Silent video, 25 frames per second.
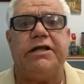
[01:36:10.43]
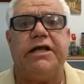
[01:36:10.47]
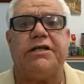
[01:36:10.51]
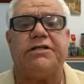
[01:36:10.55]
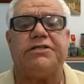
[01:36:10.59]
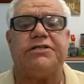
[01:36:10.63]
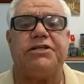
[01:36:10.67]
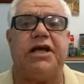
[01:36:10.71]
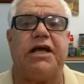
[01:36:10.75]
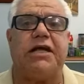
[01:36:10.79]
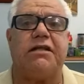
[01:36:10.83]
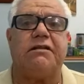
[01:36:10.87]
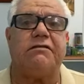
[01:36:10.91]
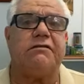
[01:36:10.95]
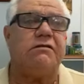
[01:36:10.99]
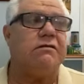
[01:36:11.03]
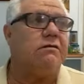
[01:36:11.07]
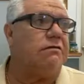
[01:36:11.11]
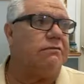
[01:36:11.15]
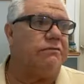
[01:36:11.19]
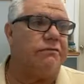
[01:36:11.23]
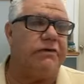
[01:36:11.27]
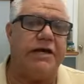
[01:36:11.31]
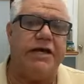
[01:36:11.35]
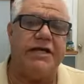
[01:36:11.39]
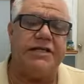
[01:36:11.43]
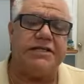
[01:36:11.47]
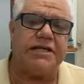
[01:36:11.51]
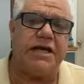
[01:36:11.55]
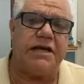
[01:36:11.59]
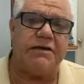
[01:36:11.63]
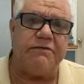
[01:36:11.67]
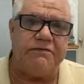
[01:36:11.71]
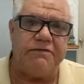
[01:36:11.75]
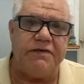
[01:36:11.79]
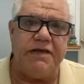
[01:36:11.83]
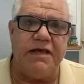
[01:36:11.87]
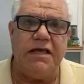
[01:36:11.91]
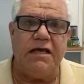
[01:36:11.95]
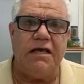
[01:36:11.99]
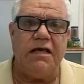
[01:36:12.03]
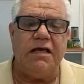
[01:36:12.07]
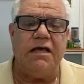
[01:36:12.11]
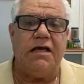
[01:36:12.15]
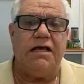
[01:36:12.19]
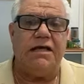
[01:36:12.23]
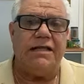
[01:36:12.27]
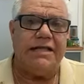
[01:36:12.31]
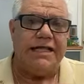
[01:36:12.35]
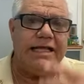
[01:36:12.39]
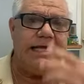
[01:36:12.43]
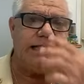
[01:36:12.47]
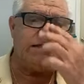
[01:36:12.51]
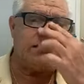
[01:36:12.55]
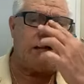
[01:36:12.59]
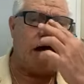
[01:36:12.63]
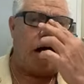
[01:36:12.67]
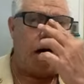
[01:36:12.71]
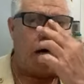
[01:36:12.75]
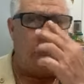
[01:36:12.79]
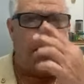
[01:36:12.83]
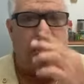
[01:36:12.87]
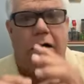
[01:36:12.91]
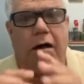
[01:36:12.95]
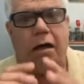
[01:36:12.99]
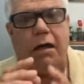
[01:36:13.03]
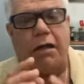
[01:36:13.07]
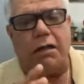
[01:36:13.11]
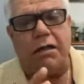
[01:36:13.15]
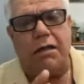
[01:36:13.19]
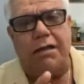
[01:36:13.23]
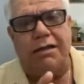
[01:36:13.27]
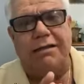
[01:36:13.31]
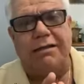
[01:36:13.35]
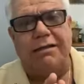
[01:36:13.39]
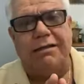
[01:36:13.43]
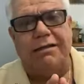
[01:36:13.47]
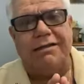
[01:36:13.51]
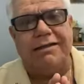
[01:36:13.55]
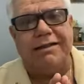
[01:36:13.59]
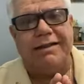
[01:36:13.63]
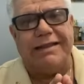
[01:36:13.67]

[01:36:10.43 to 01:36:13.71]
they're checked for HIV. These are all